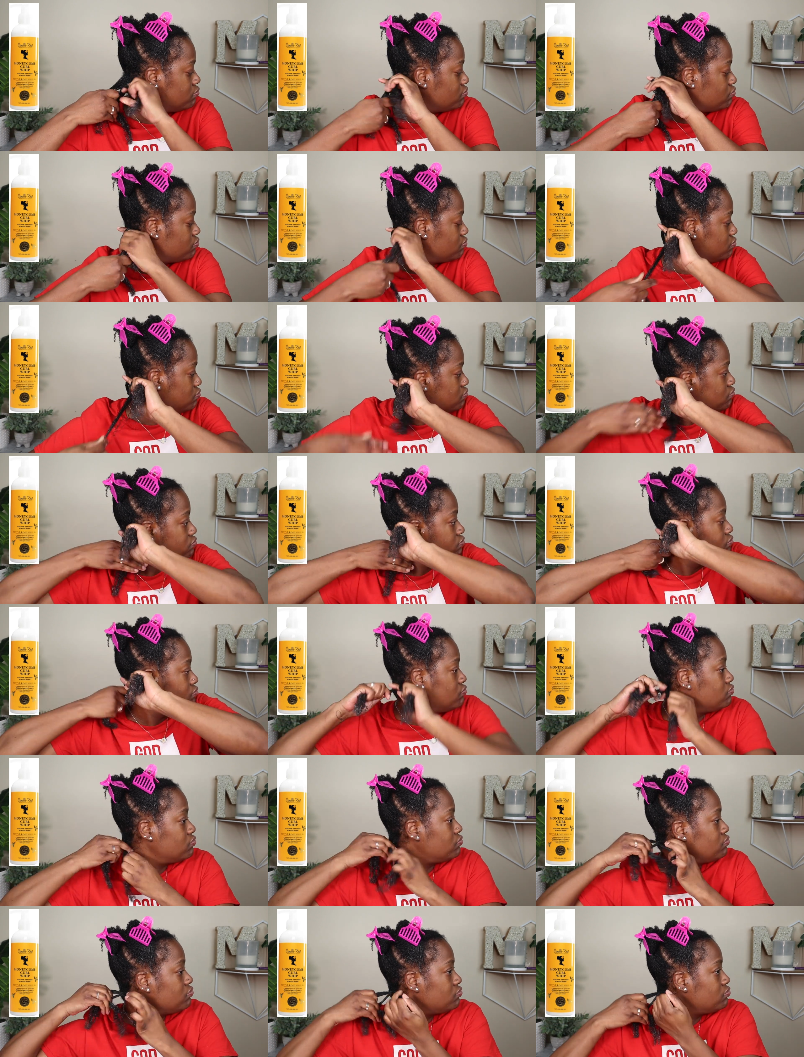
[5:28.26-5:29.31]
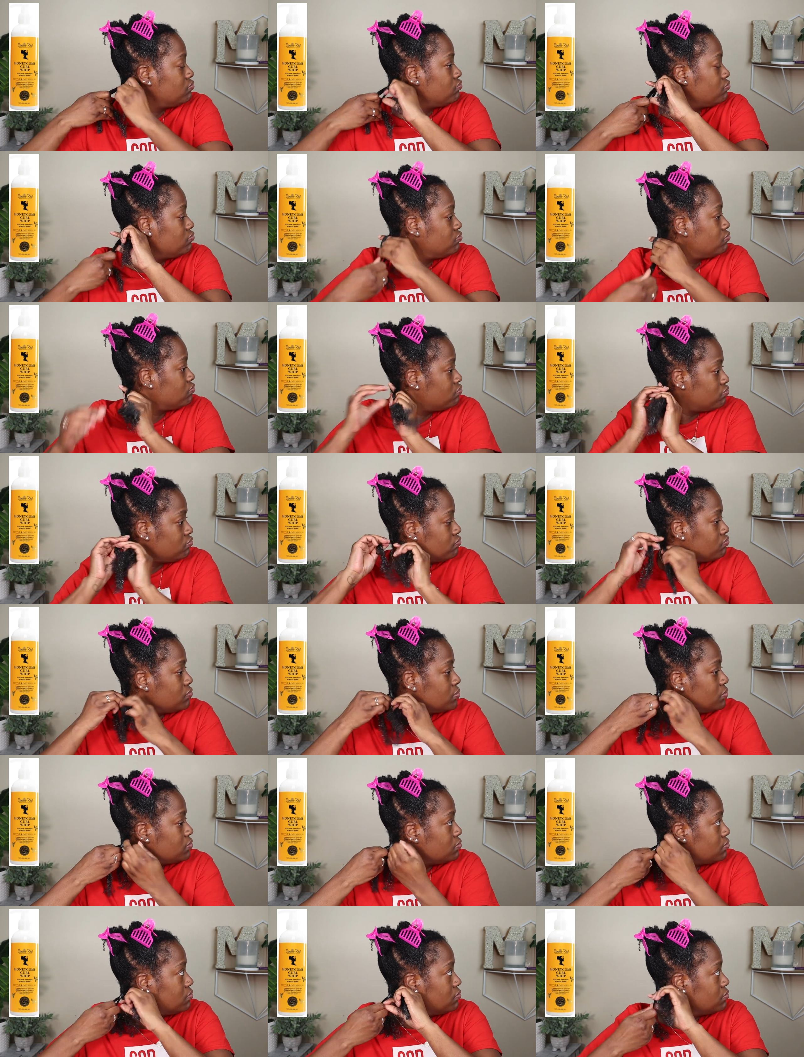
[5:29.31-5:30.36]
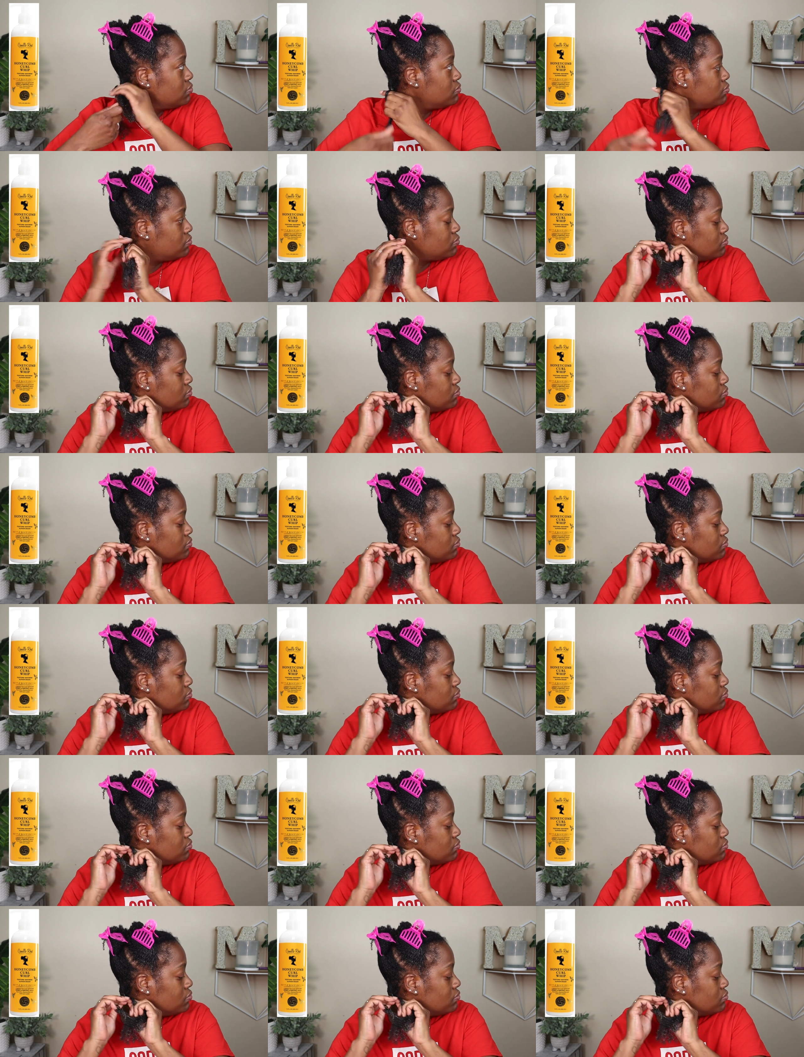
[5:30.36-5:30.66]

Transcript: [no speech]